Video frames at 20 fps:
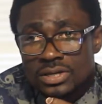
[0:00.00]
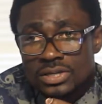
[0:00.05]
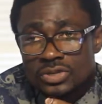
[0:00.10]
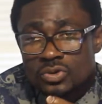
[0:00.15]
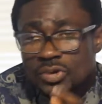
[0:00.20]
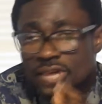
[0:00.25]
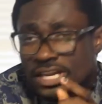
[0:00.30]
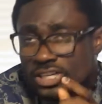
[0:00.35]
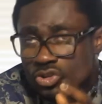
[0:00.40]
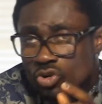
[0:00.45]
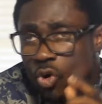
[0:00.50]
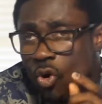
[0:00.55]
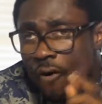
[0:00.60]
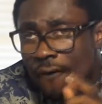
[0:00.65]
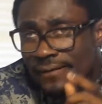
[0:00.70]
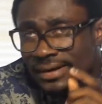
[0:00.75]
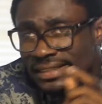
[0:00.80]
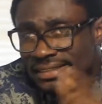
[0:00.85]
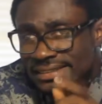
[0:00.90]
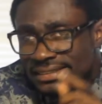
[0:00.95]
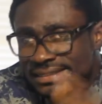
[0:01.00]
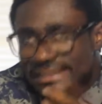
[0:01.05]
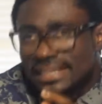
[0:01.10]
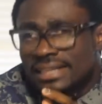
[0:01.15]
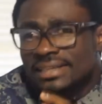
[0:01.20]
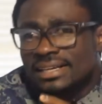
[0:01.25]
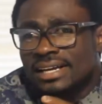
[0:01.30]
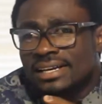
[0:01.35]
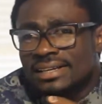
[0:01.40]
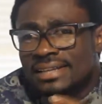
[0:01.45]
you get to
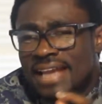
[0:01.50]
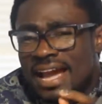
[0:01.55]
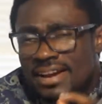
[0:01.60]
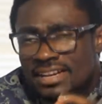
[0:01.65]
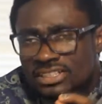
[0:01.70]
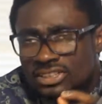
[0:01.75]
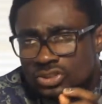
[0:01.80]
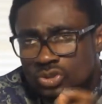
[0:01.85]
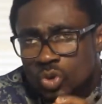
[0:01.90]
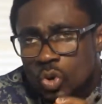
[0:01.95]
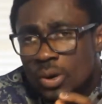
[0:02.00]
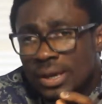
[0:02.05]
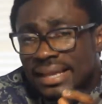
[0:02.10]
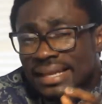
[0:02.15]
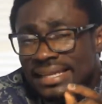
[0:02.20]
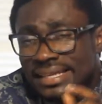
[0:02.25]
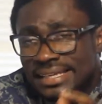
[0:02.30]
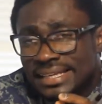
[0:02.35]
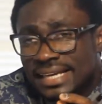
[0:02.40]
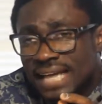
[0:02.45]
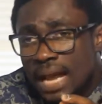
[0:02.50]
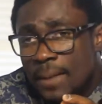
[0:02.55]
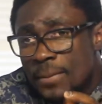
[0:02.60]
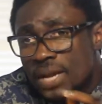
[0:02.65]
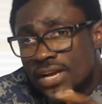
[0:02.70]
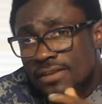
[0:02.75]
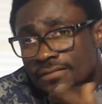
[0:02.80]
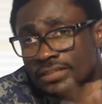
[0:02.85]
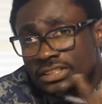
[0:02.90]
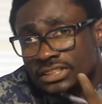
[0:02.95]
understand that there is no clinical
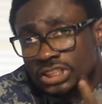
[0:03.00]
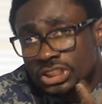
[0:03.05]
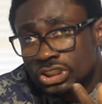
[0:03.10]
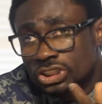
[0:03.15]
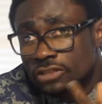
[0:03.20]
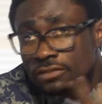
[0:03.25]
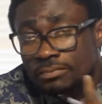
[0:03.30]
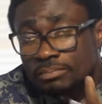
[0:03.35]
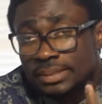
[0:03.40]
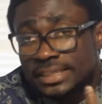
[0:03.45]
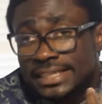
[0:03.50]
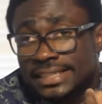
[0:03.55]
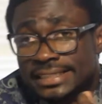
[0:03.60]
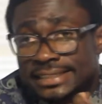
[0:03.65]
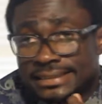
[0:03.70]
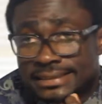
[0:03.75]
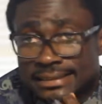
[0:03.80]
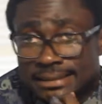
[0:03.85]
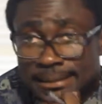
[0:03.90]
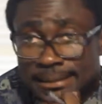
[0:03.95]
manifestation of bleeding.